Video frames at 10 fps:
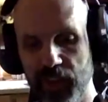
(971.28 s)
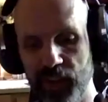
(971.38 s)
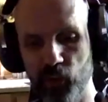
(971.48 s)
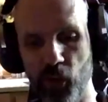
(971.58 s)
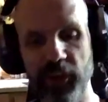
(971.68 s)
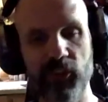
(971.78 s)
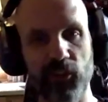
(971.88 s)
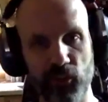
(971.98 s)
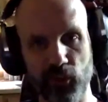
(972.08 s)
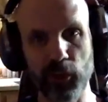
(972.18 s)
as long as
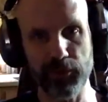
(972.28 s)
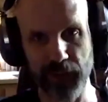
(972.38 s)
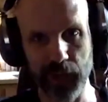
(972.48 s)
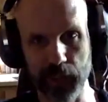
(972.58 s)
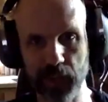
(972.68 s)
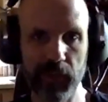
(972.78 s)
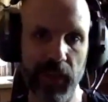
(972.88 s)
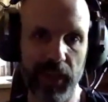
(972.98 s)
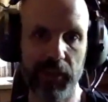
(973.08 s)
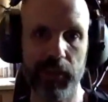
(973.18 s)
it's still fun,
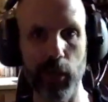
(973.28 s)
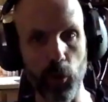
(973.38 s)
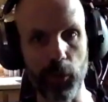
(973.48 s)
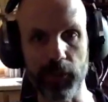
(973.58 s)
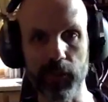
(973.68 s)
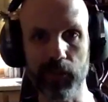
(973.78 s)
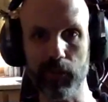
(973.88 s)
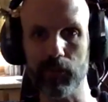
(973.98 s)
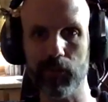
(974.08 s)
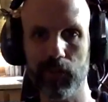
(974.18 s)
then go with it.
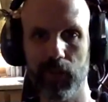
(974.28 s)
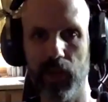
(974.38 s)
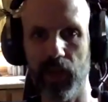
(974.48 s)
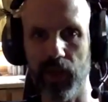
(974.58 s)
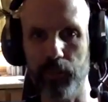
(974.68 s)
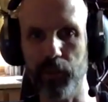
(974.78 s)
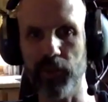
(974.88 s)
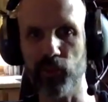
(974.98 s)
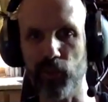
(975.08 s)
But as soon